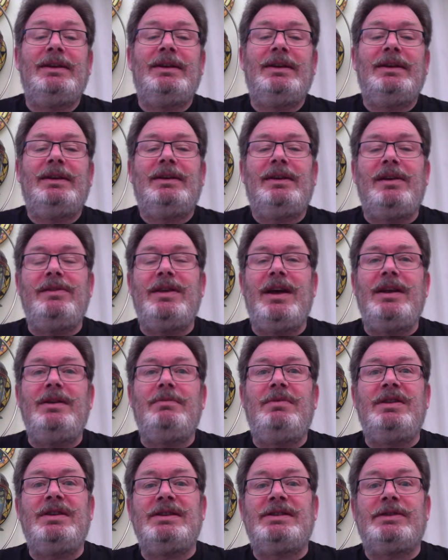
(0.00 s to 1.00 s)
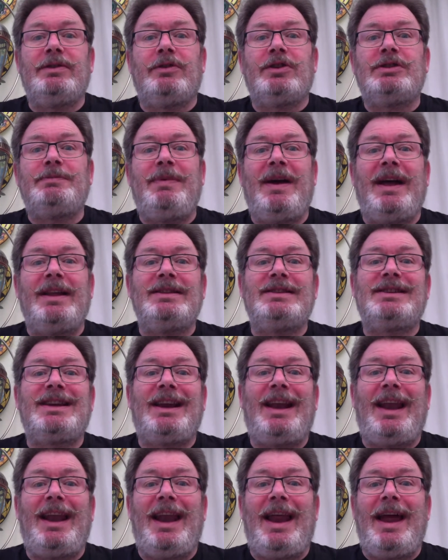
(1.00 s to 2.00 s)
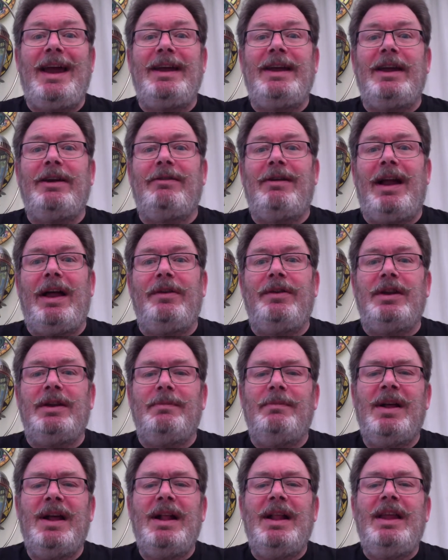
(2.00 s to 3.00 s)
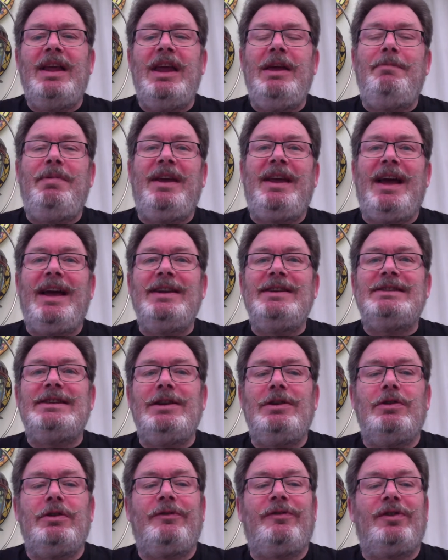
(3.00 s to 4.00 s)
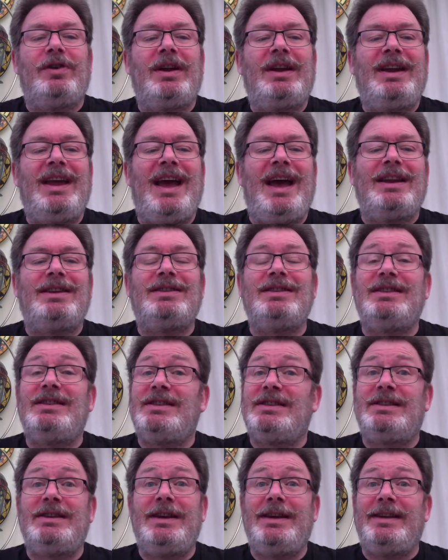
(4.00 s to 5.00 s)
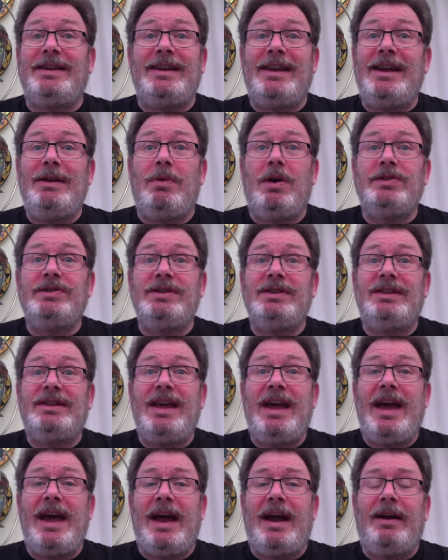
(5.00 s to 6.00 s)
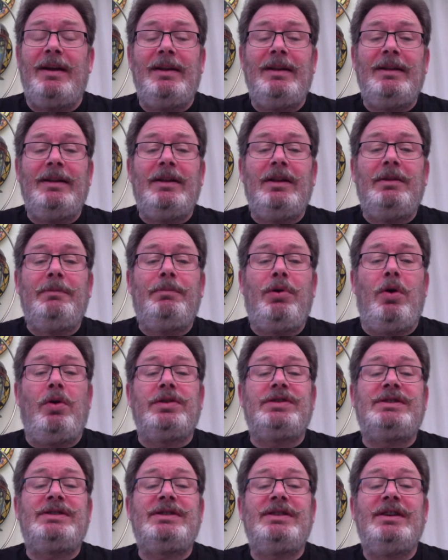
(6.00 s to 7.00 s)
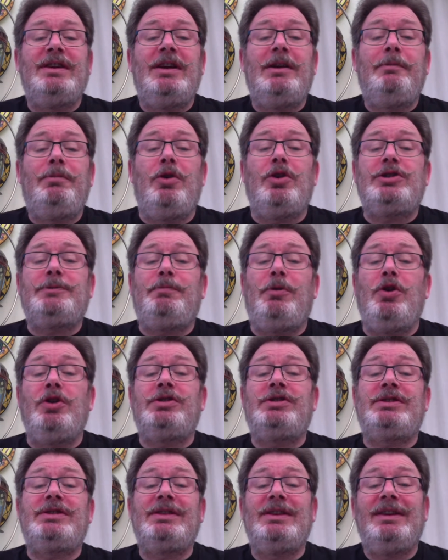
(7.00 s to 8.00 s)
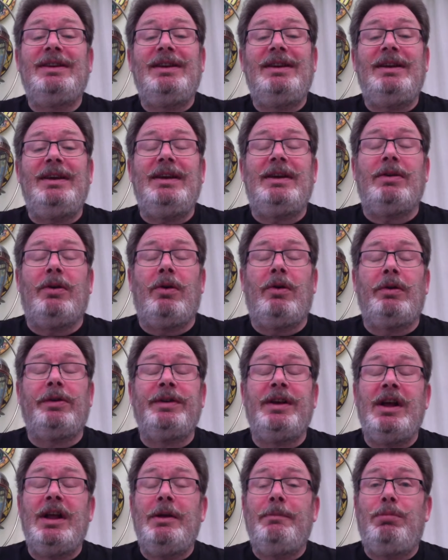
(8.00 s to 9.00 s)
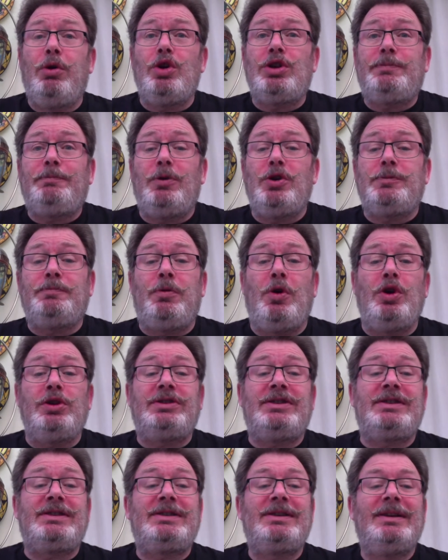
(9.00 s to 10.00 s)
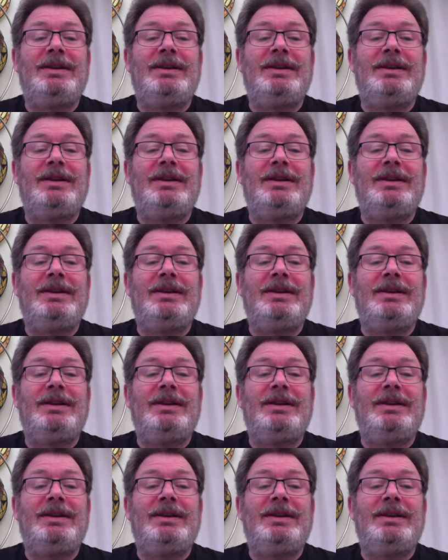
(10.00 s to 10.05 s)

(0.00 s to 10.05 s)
And then, with his saucepans clanging round him, he began to look for a cat that certainly wasn't there. "Puss! Puss! Puss!" he called. "Puss! Puss! Puss!"